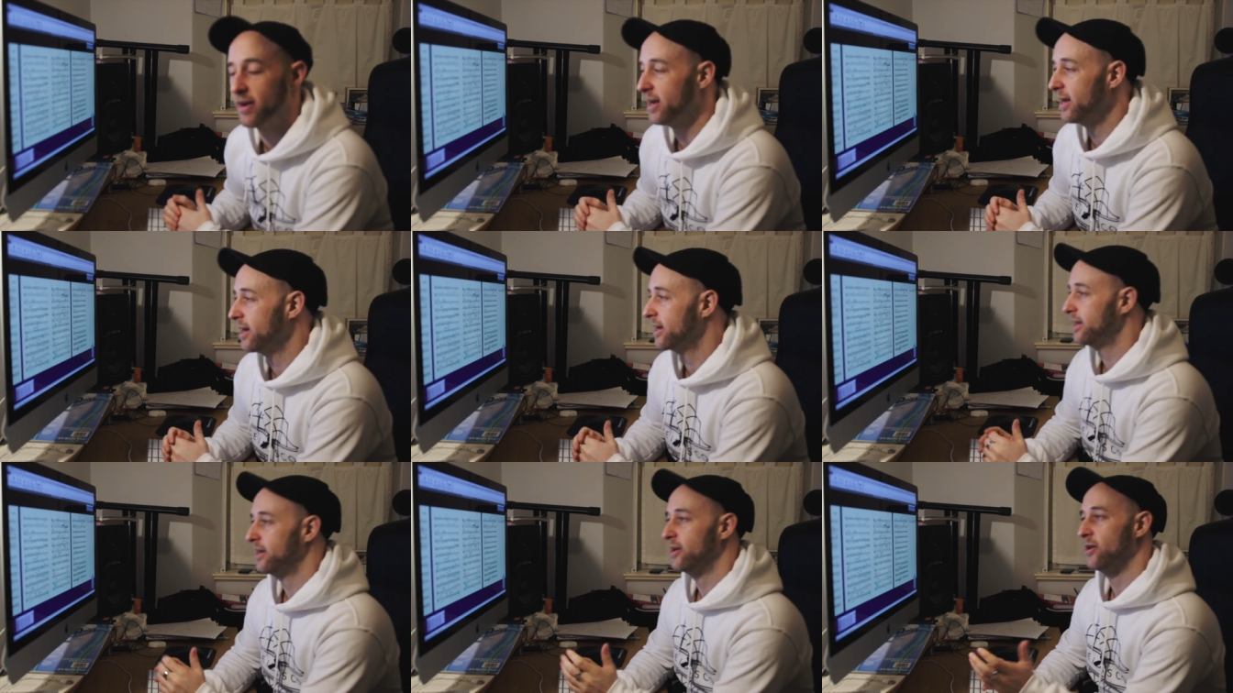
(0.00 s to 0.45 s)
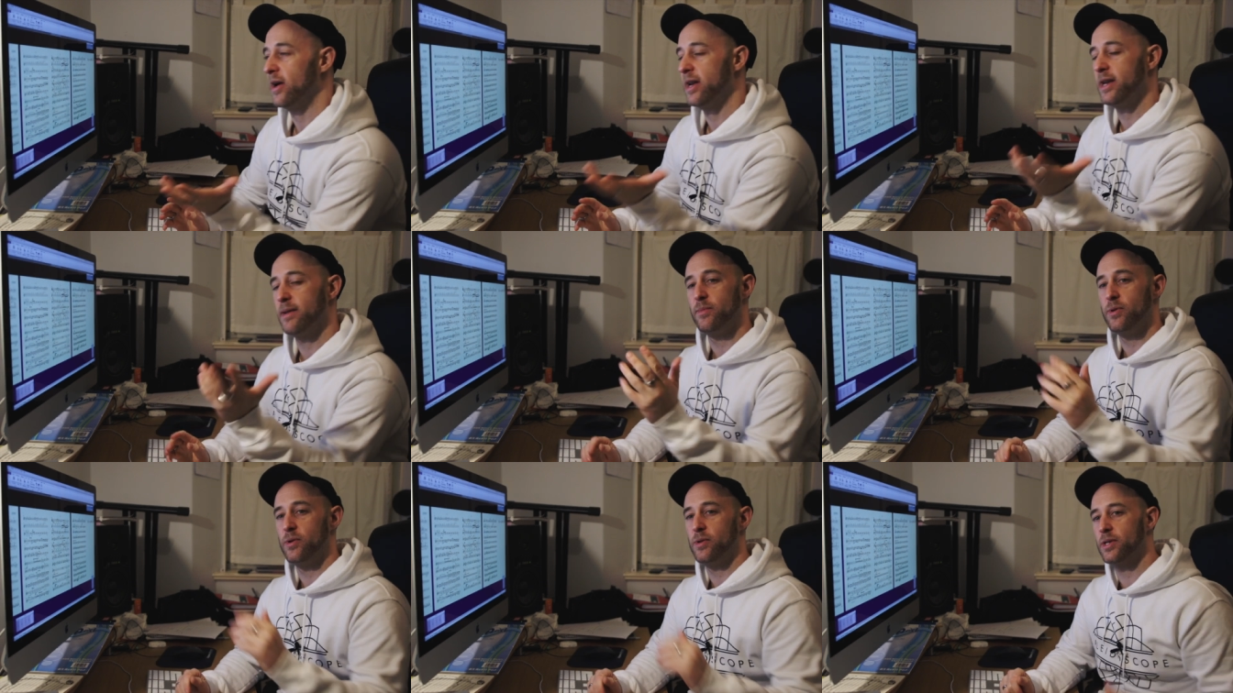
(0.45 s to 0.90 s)
and I, you know,
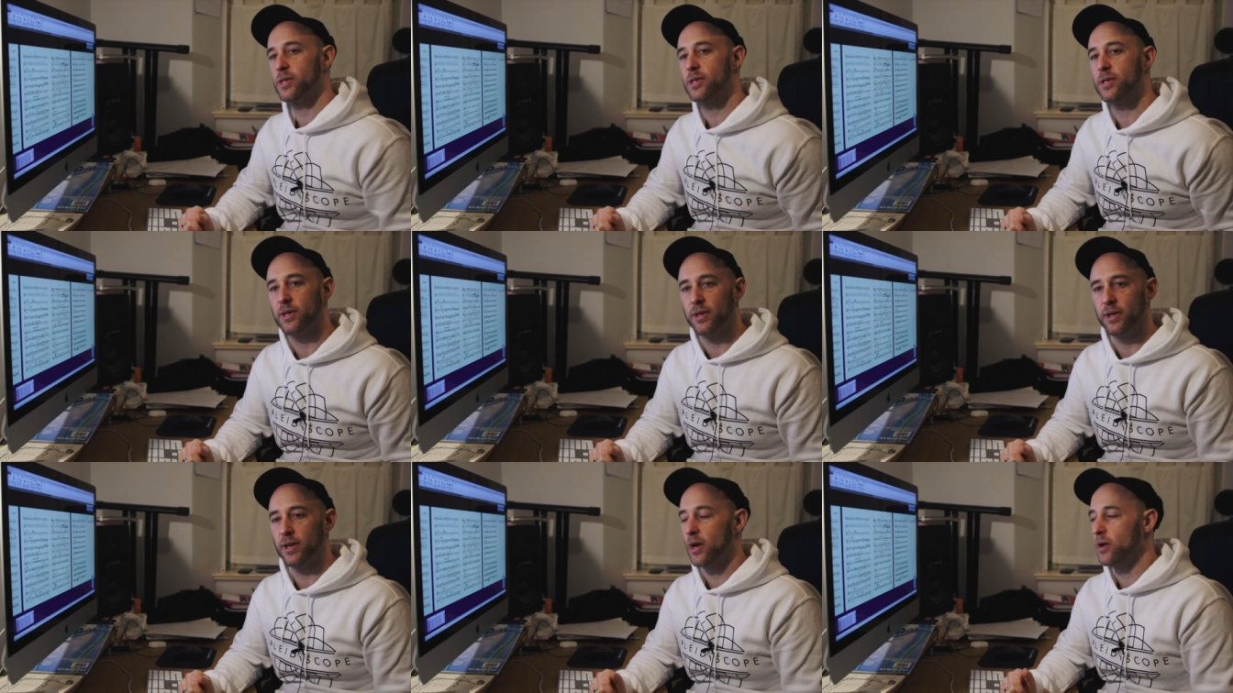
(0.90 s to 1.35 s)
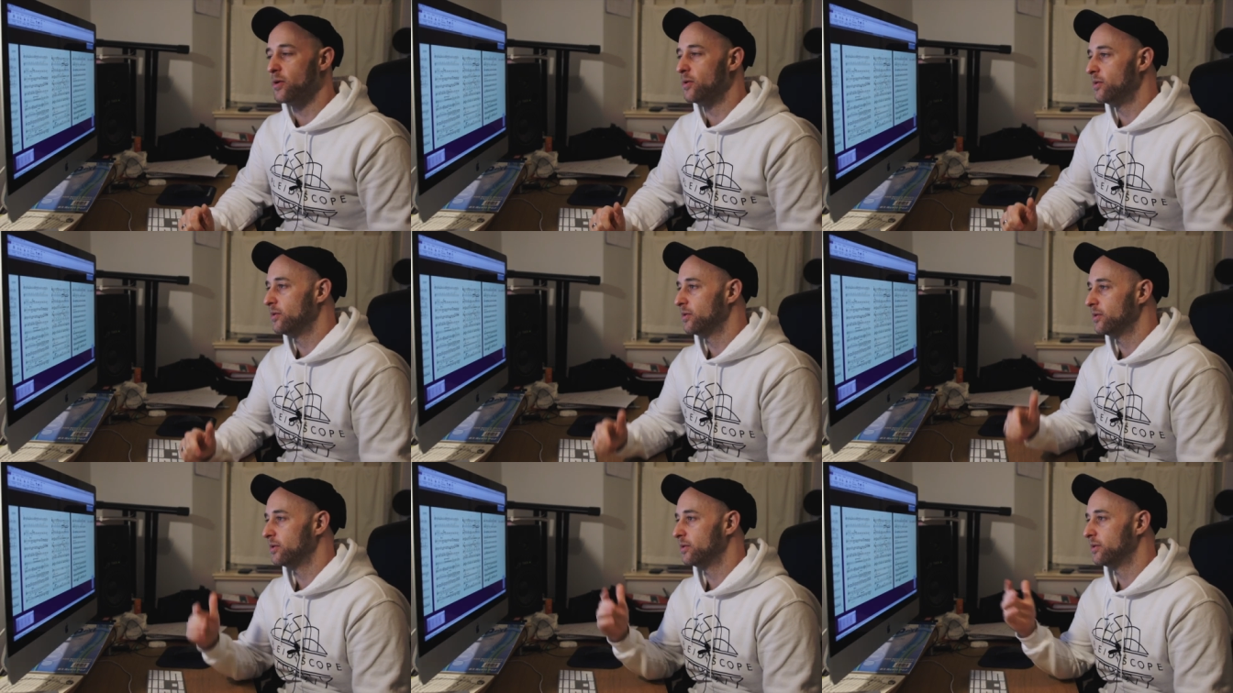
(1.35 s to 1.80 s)
any musician will
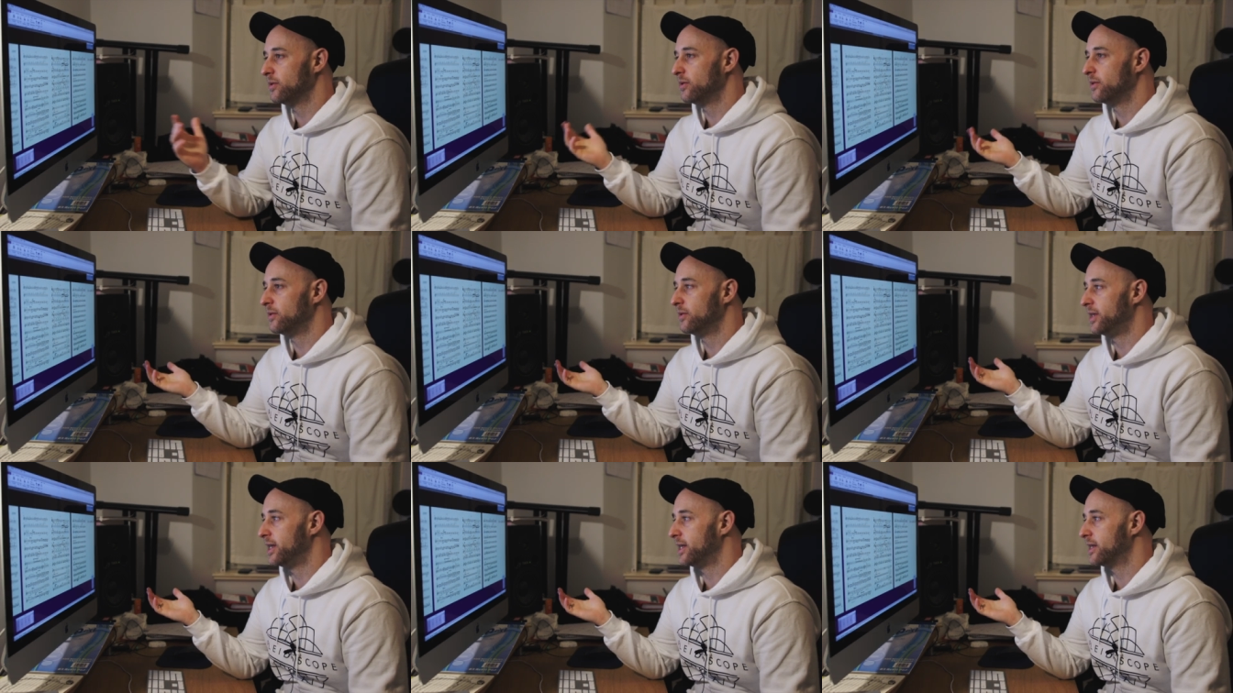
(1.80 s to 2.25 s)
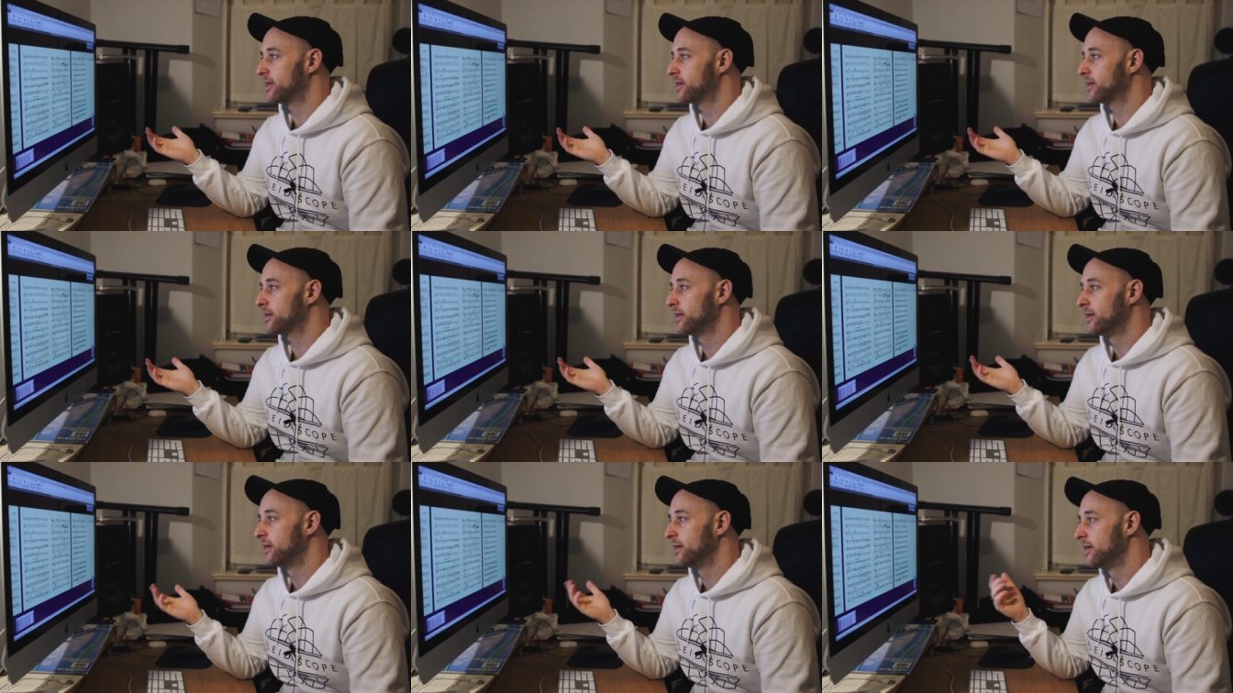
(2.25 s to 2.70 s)
know
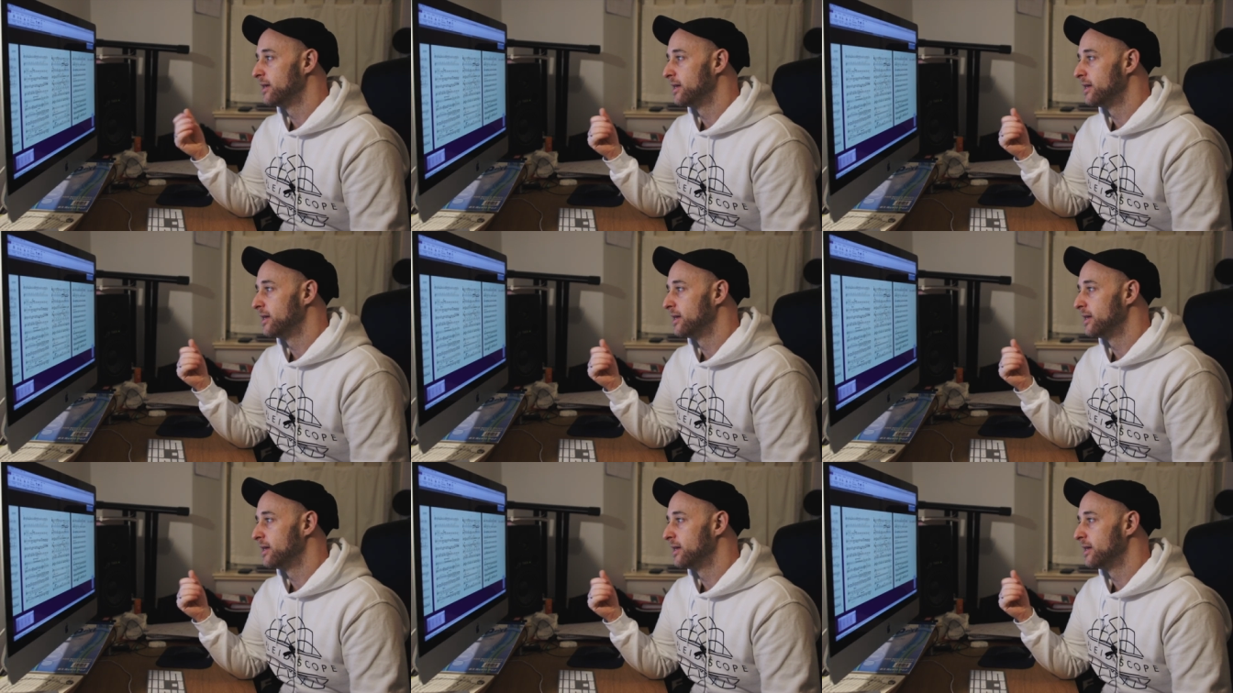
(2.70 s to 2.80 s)
this.